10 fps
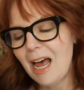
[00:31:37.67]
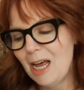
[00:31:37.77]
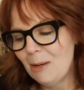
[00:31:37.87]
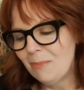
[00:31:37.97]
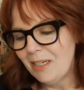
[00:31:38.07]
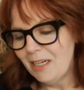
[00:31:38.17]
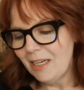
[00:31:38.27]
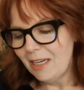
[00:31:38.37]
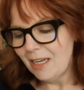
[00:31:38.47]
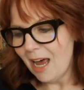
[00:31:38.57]

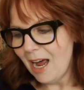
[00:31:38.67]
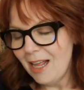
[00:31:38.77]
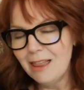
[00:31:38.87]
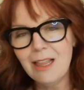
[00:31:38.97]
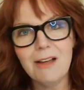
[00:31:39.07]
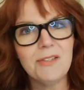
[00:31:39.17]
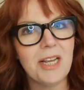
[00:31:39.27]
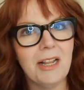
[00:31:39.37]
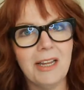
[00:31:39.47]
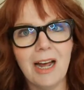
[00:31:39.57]
I love
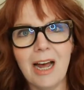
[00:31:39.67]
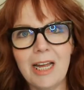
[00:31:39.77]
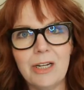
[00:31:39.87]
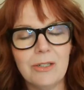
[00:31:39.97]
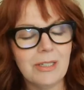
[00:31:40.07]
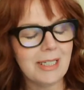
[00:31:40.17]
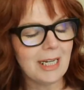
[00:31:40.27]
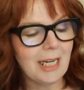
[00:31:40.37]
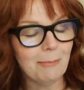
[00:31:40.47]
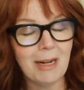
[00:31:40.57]
selling
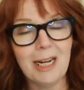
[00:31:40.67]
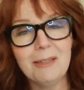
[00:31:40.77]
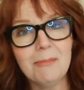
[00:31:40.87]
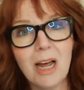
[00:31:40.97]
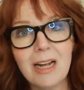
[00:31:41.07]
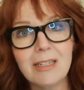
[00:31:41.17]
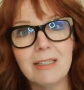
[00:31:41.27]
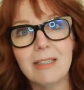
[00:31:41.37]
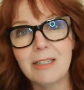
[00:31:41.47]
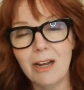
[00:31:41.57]
IOD, but I'm
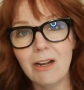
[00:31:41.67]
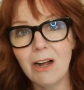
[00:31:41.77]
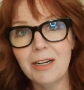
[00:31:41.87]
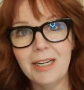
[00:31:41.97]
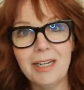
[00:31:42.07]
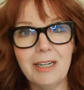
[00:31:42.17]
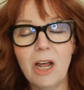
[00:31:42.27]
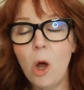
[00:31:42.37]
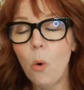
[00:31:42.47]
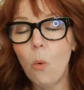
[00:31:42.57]
not stuck on it.
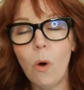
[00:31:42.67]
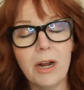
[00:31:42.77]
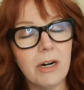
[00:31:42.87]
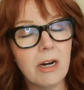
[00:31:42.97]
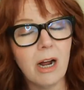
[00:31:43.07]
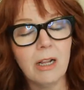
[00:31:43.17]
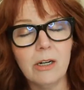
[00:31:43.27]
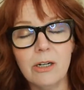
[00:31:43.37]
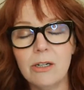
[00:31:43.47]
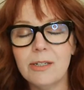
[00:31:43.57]

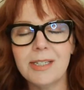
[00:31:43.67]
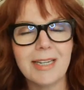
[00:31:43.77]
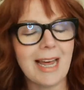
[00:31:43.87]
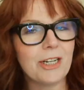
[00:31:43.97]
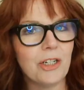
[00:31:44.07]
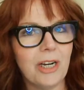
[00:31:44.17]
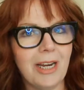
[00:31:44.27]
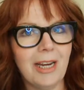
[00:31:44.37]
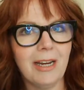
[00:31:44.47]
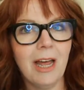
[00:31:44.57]
Watercolor,
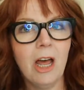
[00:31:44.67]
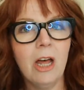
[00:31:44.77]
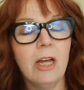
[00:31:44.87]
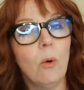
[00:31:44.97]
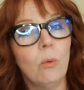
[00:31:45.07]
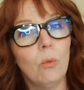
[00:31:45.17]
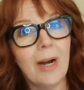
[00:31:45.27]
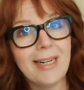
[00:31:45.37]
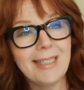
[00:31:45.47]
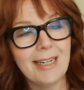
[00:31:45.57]
sketching,
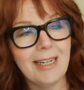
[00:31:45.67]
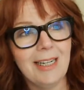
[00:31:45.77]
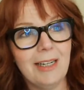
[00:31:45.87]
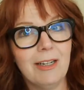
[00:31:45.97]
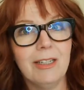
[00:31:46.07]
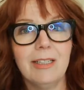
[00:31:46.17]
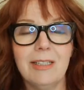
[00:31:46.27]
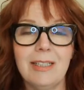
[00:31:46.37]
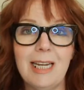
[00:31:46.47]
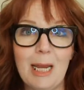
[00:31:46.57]
writing,
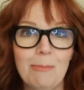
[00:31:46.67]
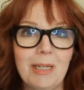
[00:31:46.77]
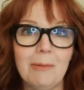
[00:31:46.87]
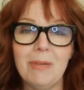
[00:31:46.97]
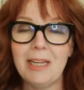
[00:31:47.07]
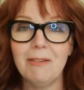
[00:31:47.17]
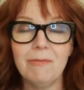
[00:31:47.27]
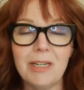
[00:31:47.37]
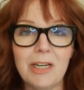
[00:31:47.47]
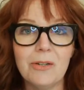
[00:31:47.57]
taping,
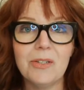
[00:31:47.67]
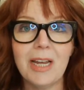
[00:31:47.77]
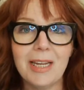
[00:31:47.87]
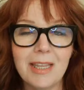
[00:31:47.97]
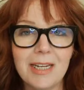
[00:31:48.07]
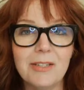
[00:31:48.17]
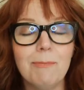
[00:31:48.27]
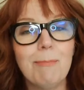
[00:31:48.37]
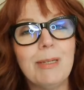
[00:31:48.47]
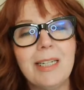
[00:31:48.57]
making videos like
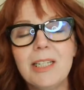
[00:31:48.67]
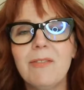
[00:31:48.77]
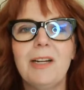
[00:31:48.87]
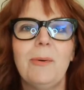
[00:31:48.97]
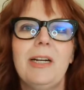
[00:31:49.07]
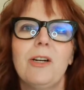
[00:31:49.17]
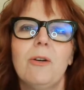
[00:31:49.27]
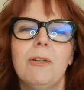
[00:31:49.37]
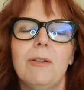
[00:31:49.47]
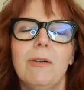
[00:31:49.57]
this. Please find a way to